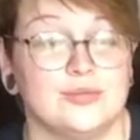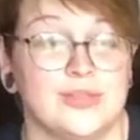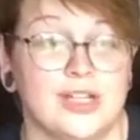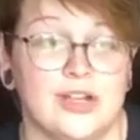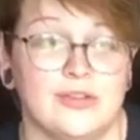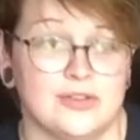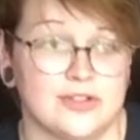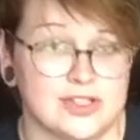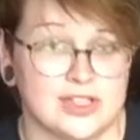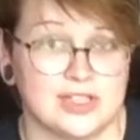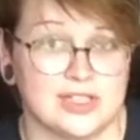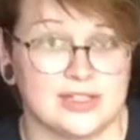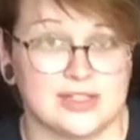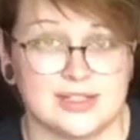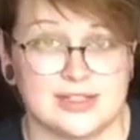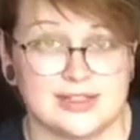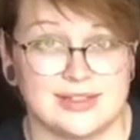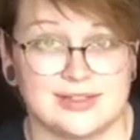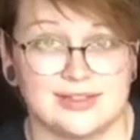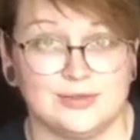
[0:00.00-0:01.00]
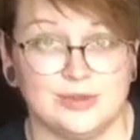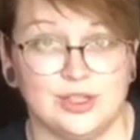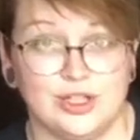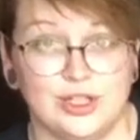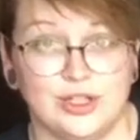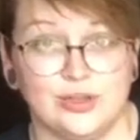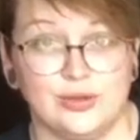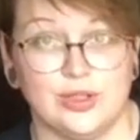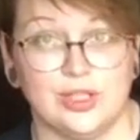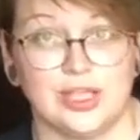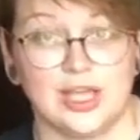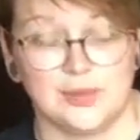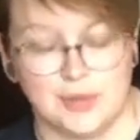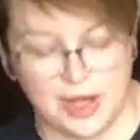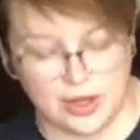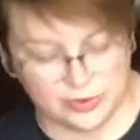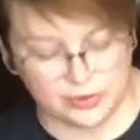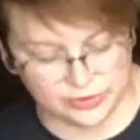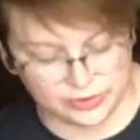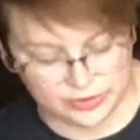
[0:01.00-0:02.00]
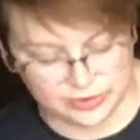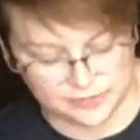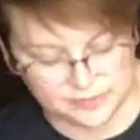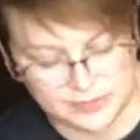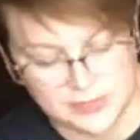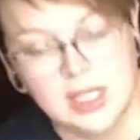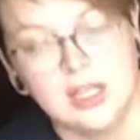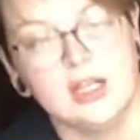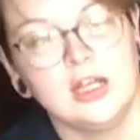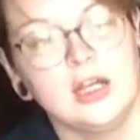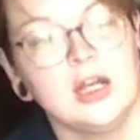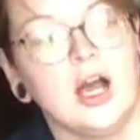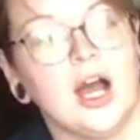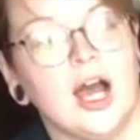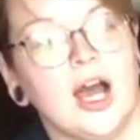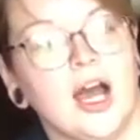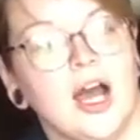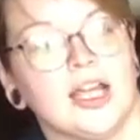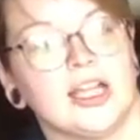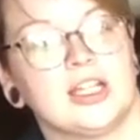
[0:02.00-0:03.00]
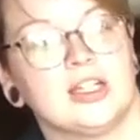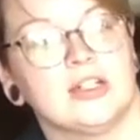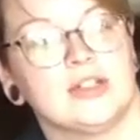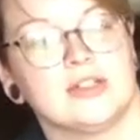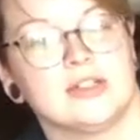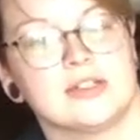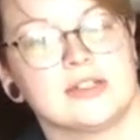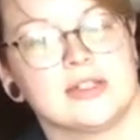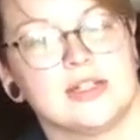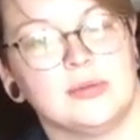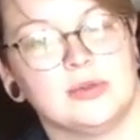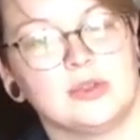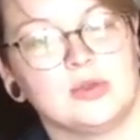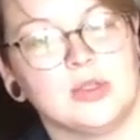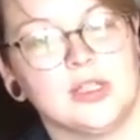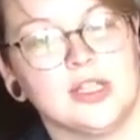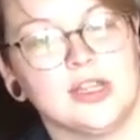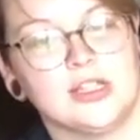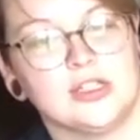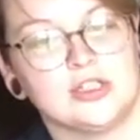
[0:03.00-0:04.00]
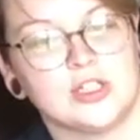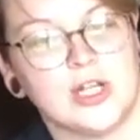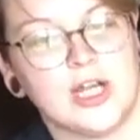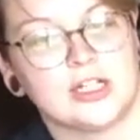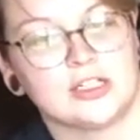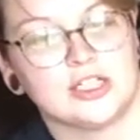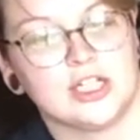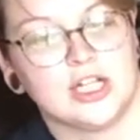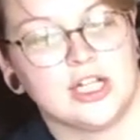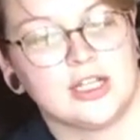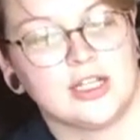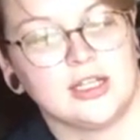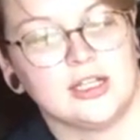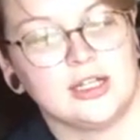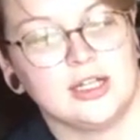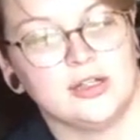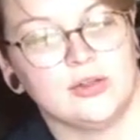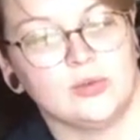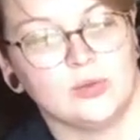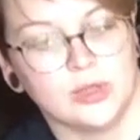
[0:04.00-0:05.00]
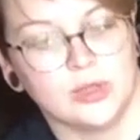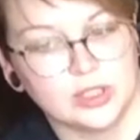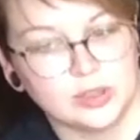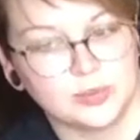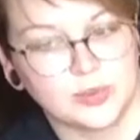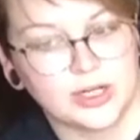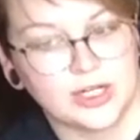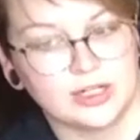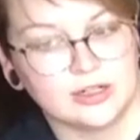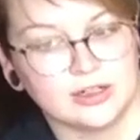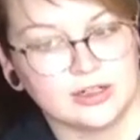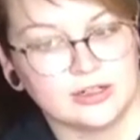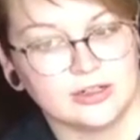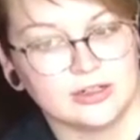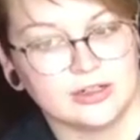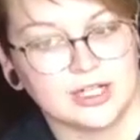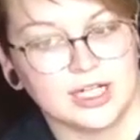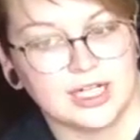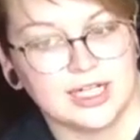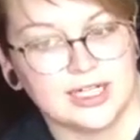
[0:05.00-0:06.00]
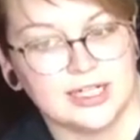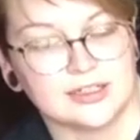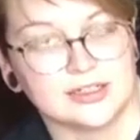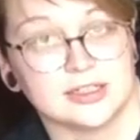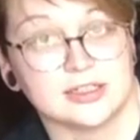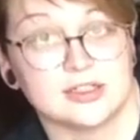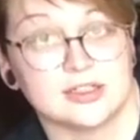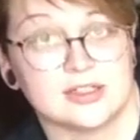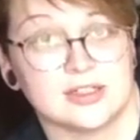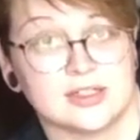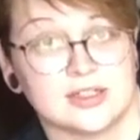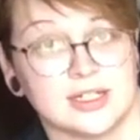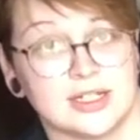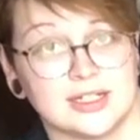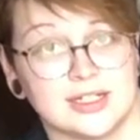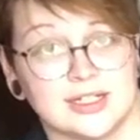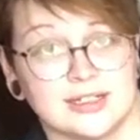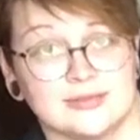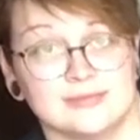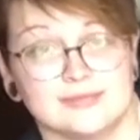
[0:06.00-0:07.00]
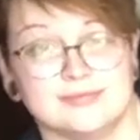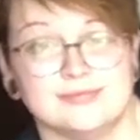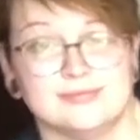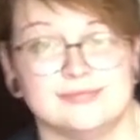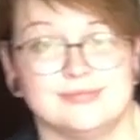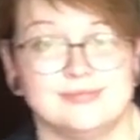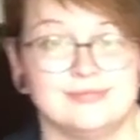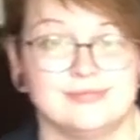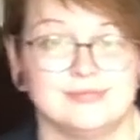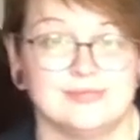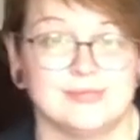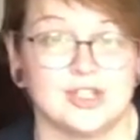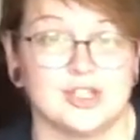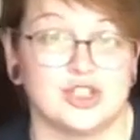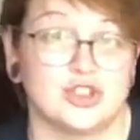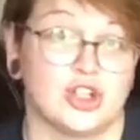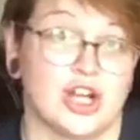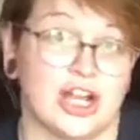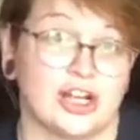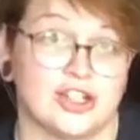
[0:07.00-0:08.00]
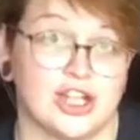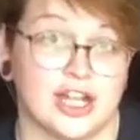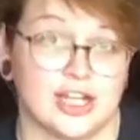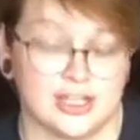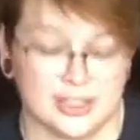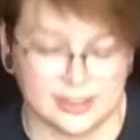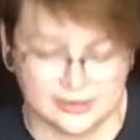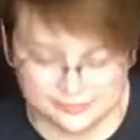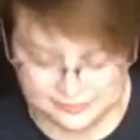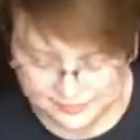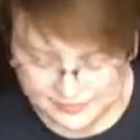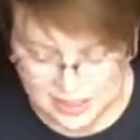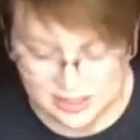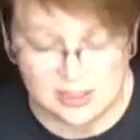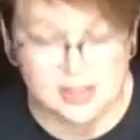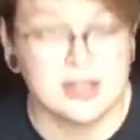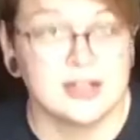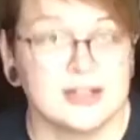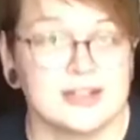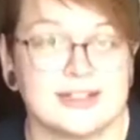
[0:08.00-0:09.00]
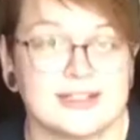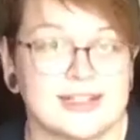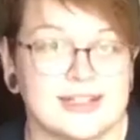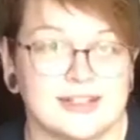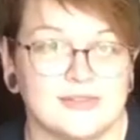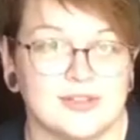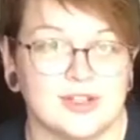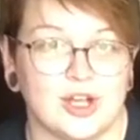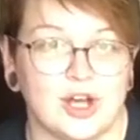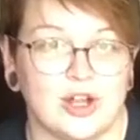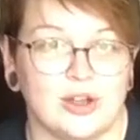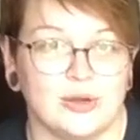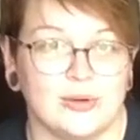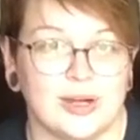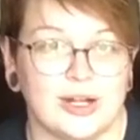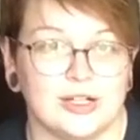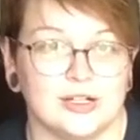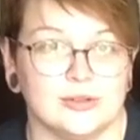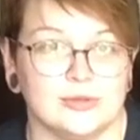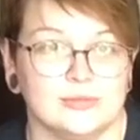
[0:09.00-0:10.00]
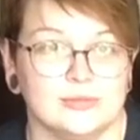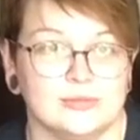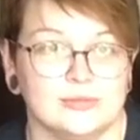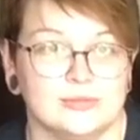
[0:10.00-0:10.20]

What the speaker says: ever since, he came out with them. I couldn't decide between the track jacket and a windbreaker, and I just decided to get the track jacket because I live in Colorado.